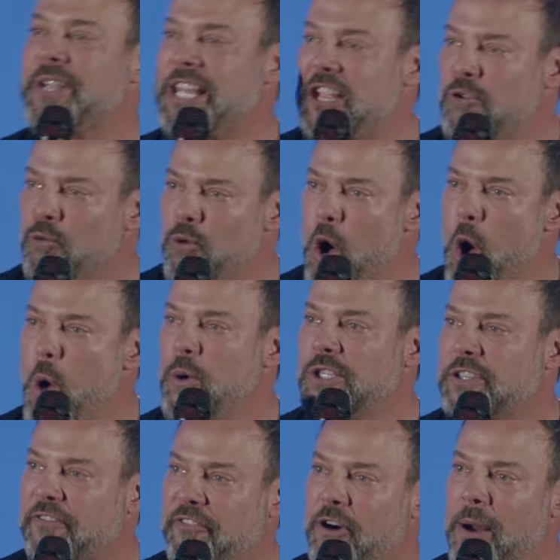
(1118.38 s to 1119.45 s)
he
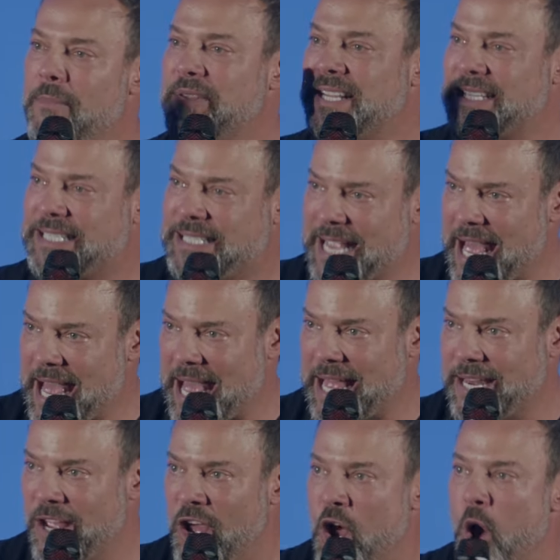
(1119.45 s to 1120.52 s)
rose from the
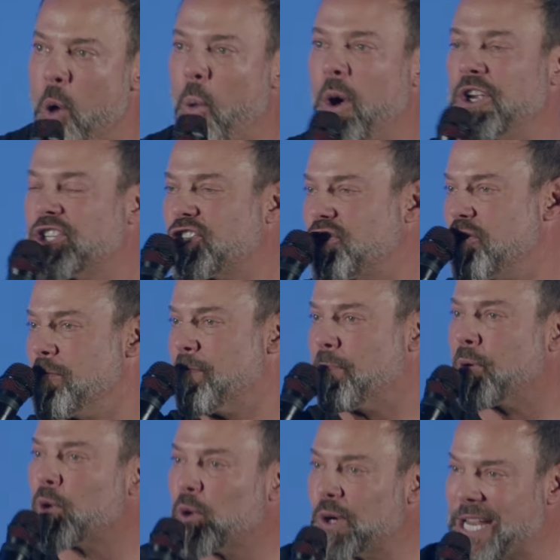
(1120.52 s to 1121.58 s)
dead was to
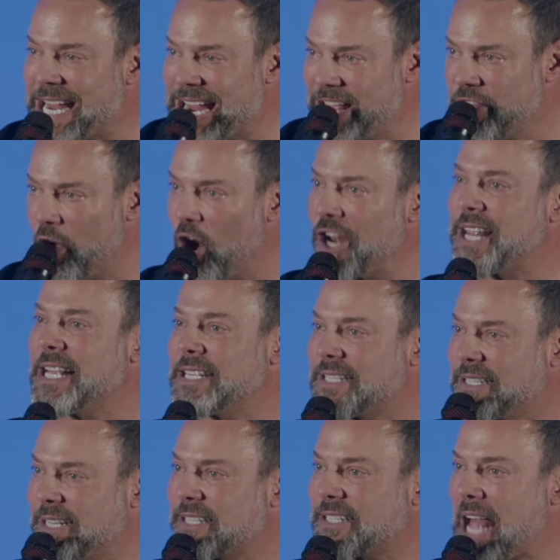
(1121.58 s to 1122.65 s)
breathe on his
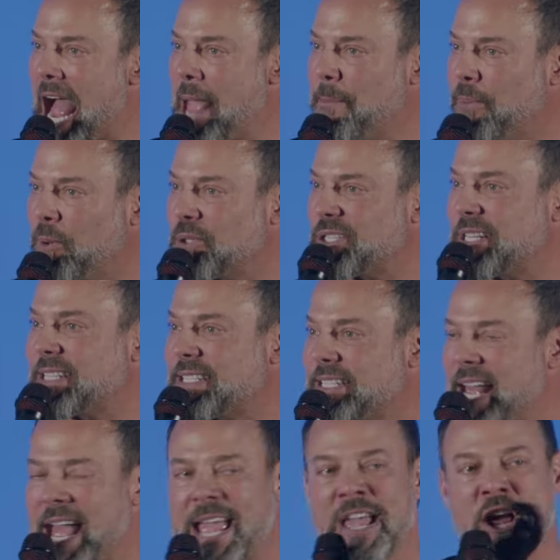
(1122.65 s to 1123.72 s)
disciples and
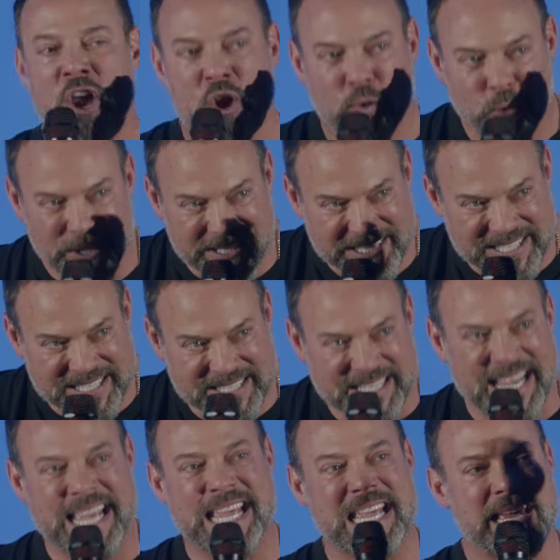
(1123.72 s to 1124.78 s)
say,
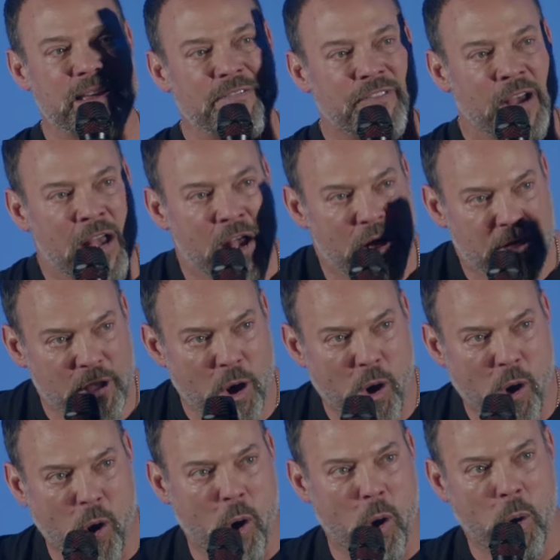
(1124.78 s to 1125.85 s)
Receive the
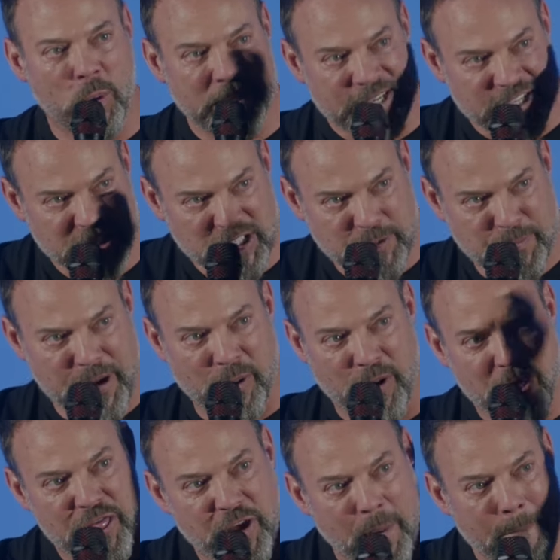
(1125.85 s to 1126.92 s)
Holy
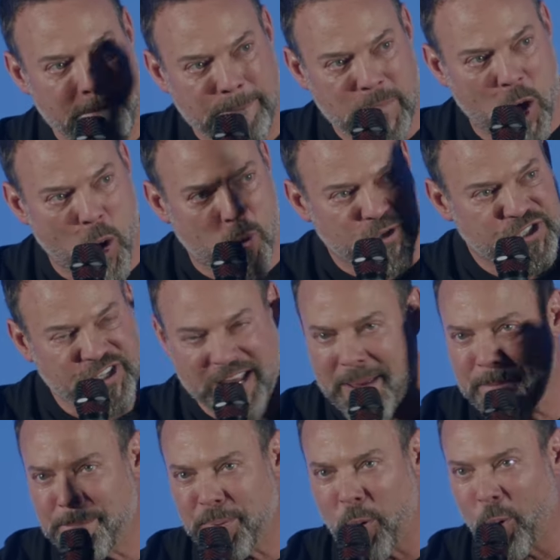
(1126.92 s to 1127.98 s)
Spirit. The most
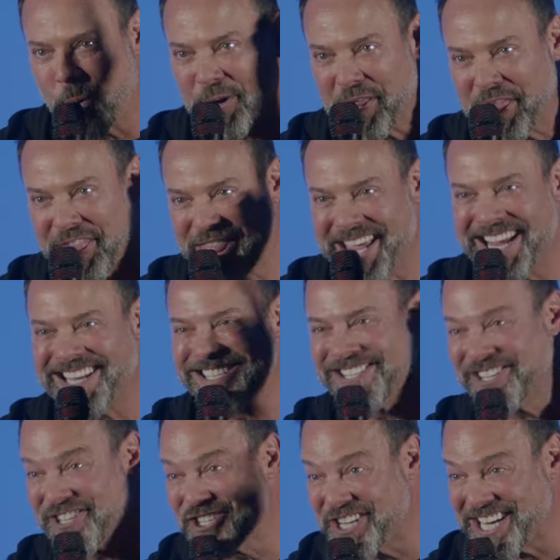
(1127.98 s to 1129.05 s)
important thing to
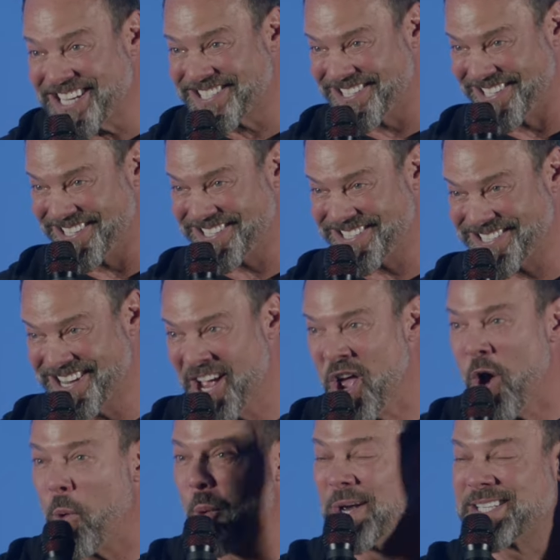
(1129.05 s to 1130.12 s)
Jesus
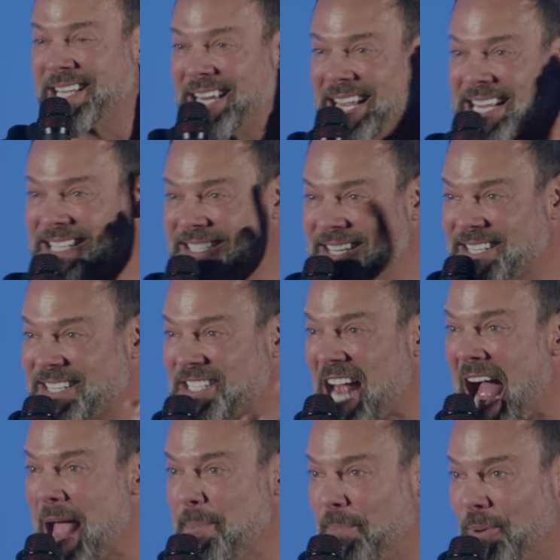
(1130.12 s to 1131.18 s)
was that his
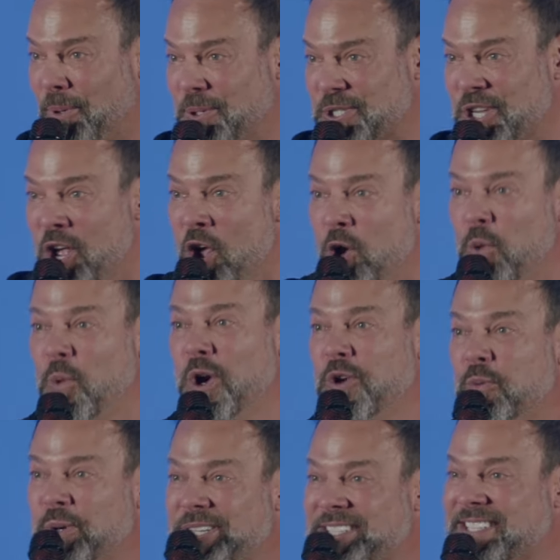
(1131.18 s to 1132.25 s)
disciples
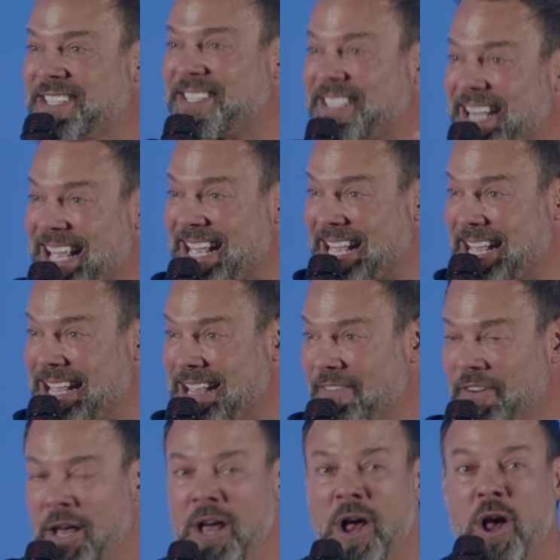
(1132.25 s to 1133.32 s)
would receive
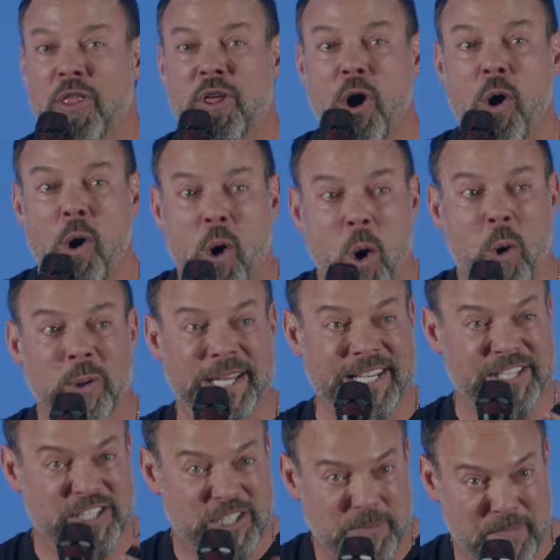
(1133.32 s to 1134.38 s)
the Holy
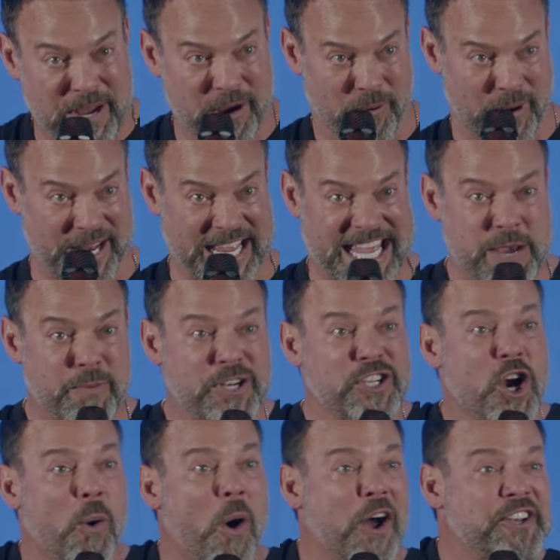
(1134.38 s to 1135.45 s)
Spirit. He would
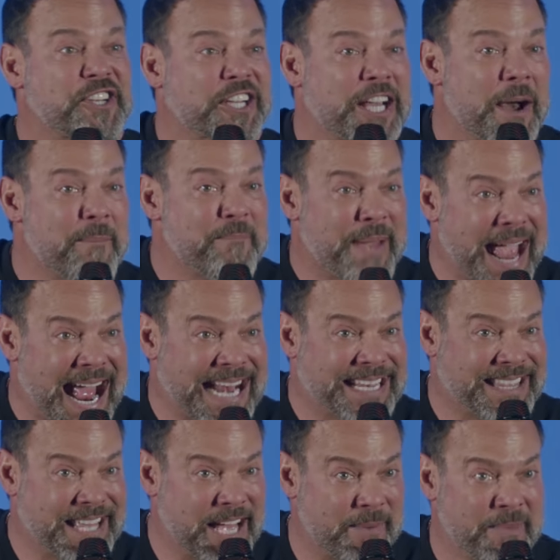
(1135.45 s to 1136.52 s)
go on to command
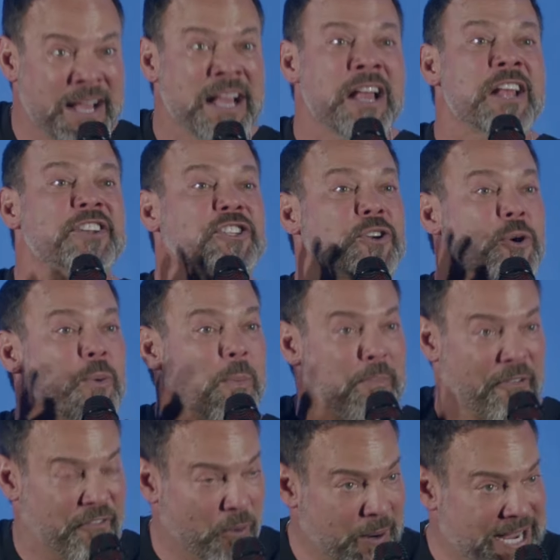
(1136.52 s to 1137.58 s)
them to,
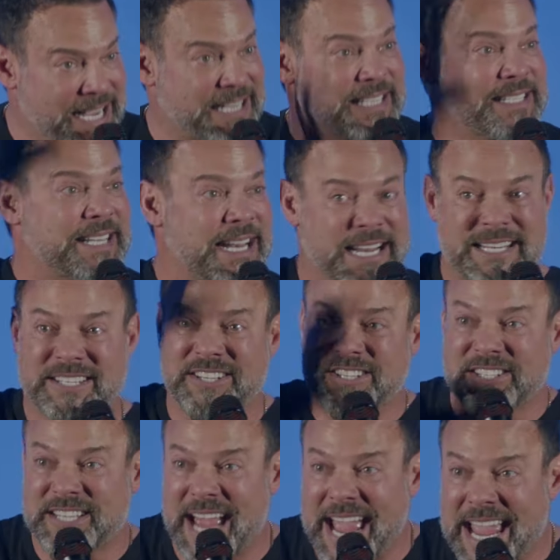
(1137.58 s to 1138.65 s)
before he ascended, to
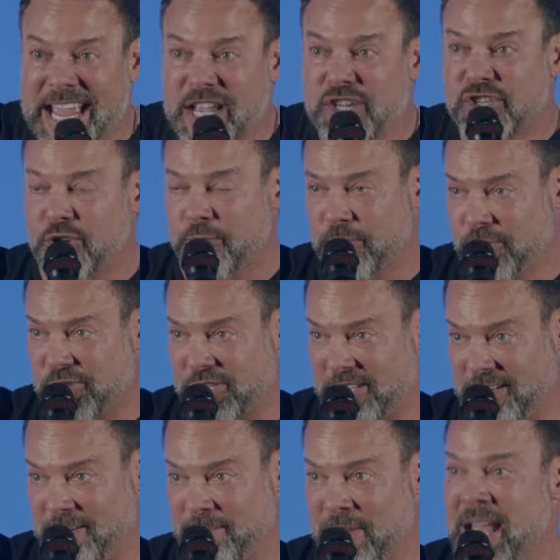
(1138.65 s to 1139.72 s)
stay in
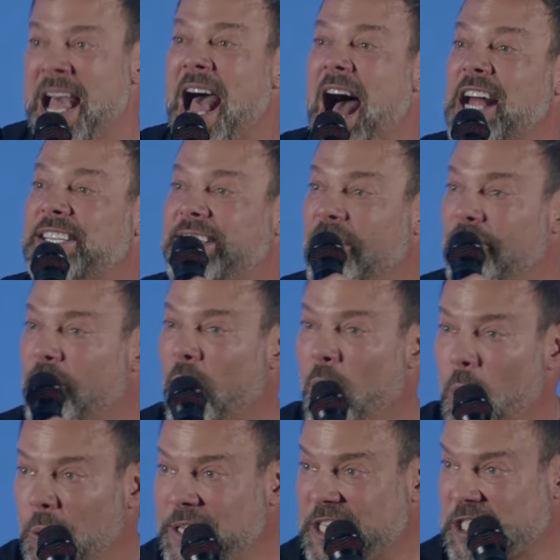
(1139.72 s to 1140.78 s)
Jerusalem until the
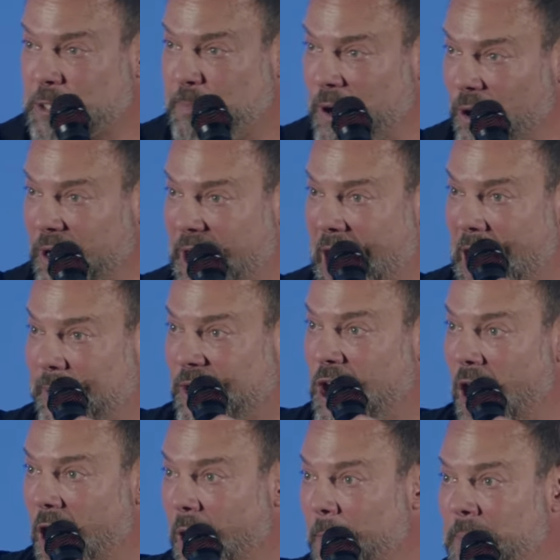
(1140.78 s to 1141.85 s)
Holy Spirit had
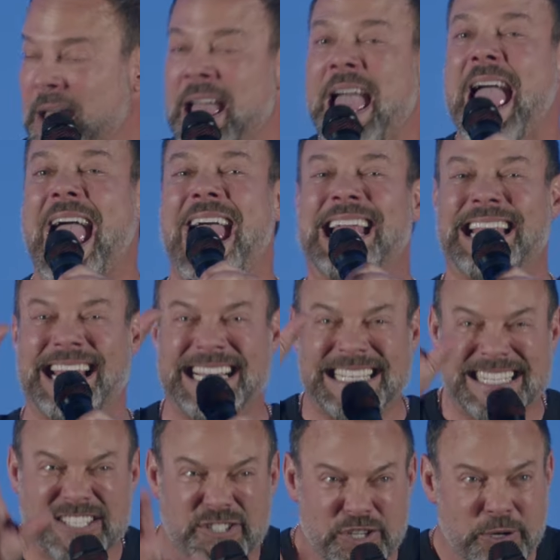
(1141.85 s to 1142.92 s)
come and
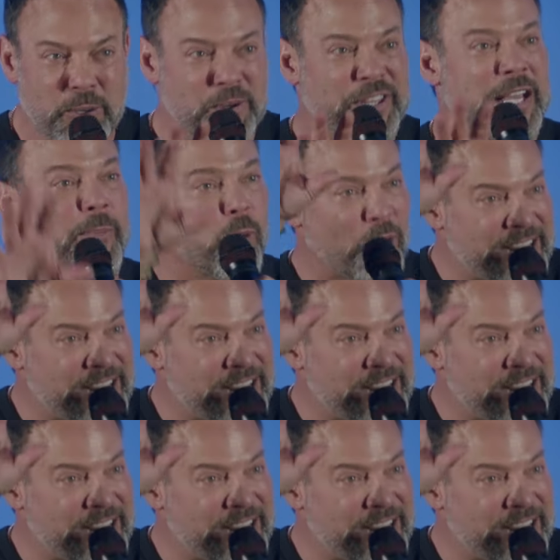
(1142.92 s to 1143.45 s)
endued them or